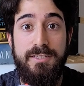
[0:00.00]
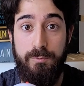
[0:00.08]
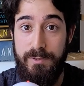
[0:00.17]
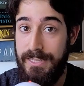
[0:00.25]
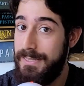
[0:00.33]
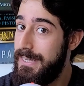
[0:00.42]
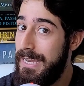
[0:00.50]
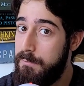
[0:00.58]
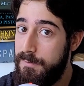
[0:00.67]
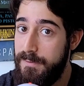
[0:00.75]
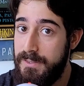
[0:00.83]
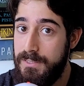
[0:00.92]
within the game of
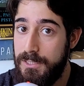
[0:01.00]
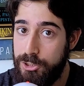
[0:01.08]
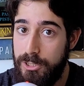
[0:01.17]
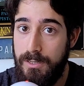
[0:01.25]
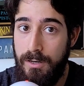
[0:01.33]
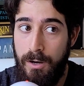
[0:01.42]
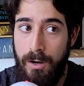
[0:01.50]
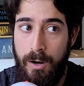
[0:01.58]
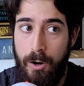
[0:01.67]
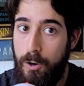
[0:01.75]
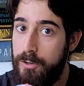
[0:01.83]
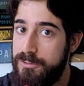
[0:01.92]
5th edition
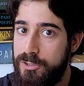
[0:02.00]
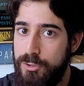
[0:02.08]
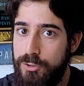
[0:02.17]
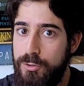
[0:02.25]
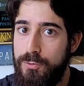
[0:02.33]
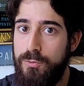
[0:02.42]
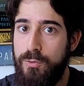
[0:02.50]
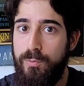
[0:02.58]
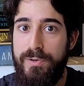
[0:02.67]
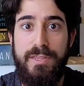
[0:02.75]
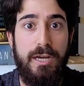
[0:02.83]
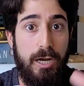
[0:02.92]
are to do
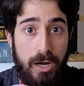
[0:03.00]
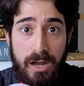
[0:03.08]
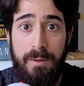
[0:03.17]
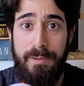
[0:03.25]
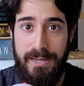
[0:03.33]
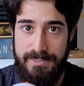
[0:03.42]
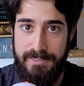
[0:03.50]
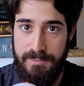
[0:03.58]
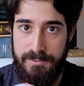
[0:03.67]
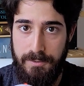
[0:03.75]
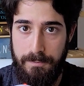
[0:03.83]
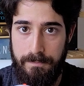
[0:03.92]
with the combat
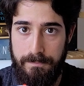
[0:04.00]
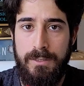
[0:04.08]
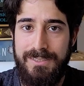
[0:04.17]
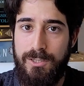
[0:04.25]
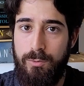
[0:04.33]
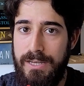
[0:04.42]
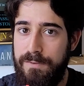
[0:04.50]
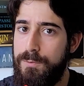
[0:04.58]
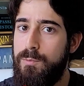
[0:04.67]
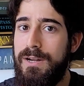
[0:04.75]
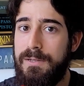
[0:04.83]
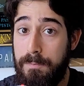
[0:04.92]
system. So if we
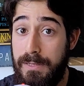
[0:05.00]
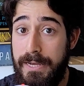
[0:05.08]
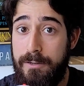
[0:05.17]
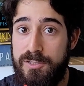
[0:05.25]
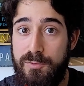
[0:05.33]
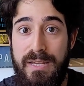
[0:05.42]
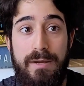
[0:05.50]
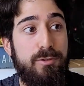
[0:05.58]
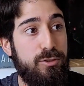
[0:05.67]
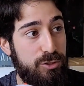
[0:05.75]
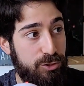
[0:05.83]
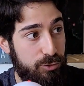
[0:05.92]
want players to be able
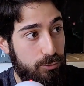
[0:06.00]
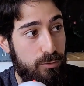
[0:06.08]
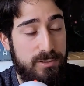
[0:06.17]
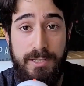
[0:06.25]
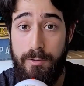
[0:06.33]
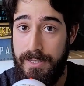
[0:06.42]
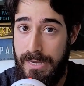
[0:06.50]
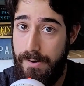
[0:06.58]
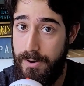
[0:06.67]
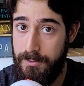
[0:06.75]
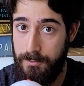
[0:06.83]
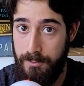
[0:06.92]
to use their
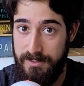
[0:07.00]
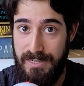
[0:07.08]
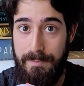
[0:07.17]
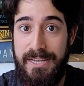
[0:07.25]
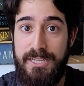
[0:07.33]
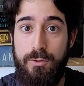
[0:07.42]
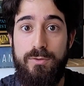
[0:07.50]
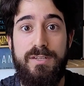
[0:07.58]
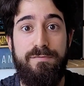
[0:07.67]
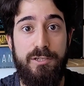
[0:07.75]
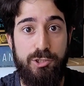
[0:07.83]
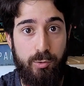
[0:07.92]
characters and make use of
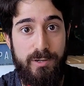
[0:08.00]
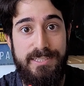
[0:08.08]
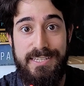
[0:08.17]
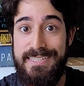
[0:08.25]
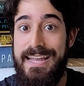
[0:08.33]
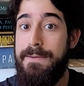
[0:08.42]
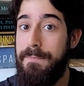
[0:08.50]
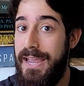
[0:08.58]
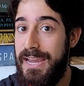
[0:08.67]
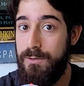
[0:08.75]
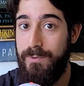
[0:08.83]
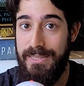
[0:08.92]
the choices they
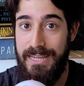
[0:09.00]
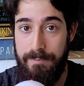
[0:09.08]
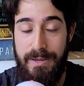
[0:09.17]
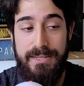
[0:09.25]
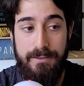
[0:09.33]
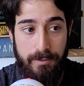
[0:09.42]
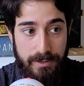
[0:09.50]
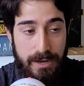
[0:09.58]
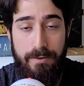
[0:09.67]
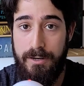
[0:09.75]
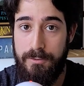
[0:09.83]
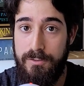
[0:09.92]
made when they made their
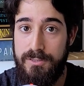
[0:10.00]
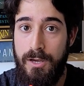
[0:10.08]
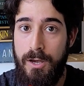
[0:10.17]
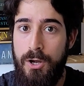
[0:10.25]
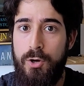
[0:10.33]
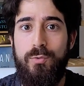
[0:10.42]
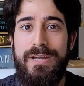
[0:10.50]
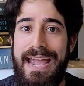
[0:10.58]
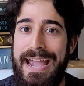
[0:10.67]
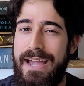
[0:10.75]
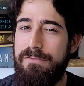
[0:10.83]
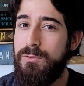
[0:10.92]
characters, we
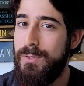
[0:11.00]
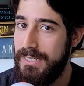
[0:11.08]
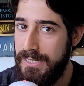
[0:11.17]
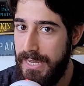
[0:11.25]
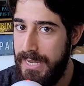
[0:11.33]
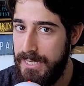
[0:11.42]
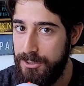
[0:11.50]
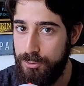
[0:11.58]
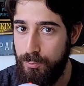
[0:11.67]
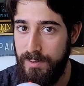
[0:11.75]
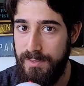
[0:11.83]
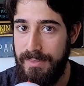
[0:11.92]
have to engage
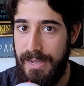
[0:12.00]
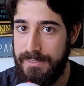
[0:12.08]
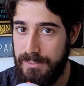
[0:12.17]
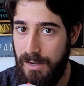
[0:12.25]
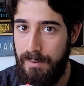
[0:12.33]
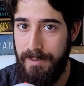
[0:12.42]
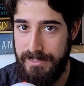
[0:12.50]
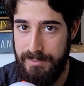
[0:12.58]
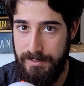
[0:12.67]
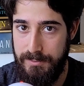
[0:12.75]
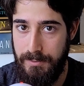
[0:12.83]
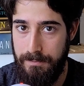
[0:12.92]
with that combat
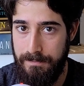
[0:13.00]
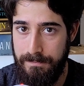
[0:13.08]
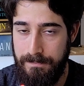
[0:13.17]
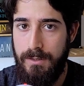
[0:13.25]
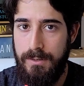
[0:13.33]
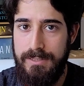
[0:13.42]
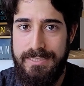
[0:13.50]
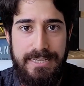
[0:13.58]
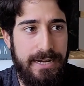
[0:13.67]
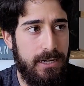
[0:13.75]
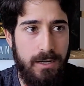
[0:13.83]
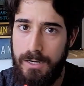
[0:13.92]
system. The
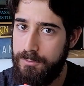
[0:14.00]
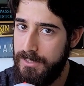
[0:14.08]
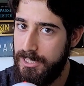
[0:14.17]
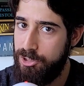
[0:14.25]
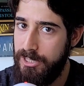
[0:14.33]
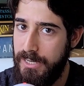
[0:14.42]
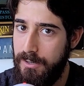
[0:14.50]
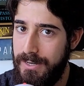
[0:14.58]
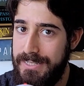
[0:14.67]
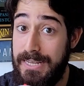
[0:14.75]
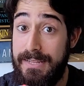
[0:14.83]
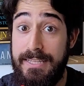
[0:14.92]
second contradiction here
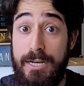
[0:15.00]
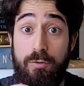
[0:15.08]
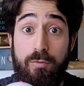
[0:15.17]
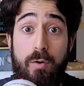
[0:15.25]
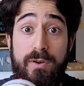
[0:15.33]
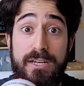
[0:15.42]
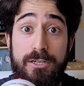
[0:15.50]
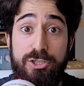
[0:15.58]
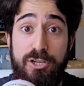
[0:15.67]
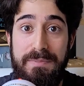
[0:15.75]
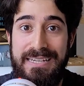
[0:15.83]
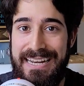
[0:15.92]
is that the Kraken
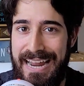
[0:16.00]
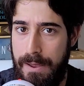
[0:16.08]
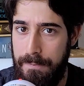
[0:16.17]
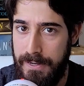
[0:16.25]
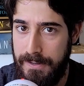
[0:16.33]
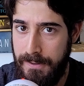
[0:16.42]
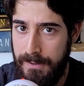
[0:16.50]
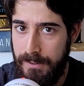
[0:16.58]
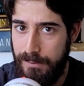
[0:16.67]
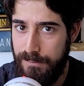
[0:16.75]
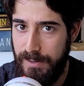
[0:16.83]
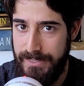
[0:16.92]
should be an epic
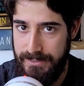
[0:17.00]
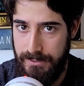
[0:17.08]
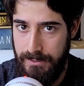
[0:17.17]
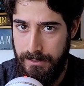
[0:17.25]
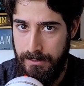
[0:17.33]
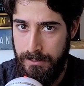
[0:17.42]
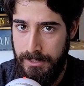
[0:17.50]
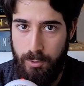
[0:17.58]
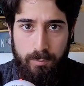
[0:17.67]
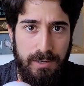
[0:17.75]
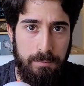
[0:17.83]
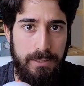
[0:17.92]
fight. You don't
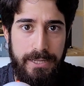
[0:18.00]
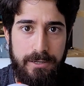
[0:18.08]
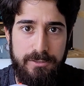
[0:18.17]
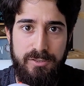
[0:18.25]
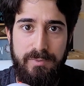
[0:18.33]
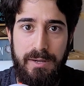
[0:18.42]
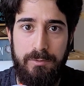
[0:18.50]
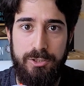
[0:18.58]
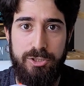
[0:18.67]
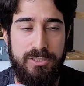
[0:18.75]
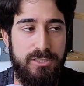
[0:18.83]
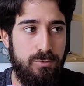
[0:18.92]
want the players to be able to
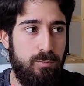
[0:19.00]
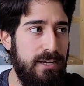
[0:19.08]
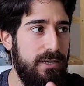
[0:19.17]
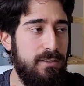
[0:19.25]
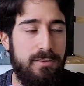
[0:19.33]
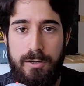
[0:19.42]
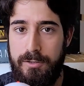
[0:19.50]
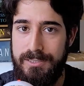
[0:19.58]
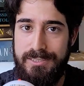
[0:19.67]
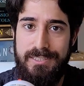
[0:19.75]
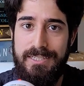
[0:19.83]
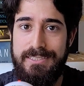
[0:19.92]
just swing their
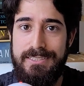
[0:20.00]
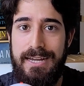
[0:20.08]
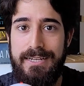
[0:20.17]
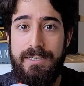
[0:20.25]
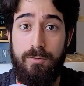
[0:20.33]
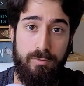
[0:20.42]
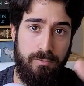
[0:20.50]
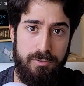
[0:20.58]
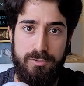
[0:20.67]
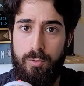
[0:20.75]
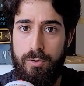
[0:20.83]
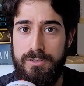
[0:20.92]
sticks at it or their
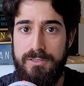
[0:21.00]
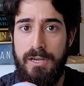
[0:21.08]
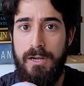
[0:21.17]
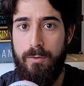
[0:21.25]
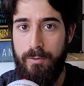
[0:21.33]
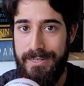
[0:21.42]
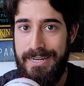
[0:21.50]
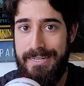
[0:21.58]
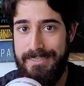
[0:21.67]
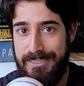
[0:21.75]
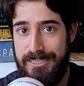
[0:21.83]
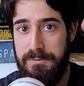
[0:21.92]
swords or
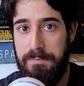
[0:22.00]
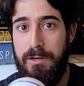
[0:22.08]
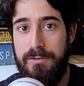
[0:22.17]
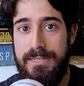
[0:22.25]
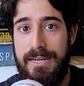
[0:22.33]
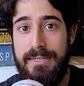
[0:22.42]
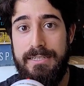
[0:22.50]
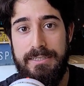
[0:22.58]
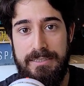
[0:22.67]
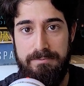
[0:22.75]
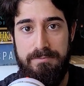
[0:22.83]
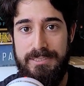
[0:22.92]
cast spells at it
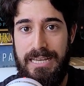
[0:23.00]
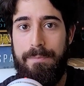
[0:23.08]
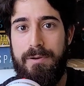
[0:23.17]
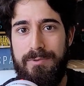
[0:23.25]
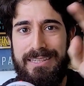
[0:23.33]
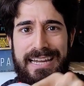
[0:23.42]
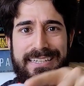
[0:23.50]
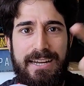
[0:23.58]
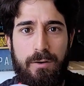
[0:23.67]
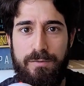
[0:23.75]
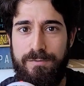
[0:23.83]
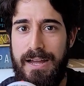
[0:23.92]
and zap it with lightning
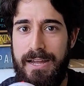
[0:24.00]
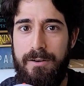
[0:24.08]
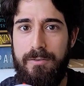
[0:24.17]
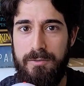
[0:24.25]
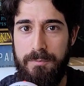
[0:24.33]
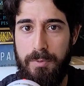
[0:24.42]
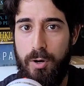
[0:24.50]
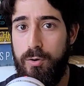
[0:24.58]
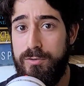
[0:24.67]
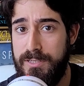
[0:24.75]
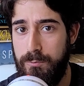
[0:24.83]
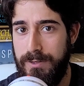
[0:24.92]
or fire or
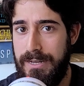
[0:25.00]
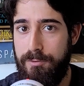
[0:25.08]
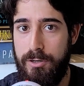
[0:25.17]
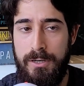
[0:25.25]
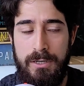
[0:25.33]
bows and whatever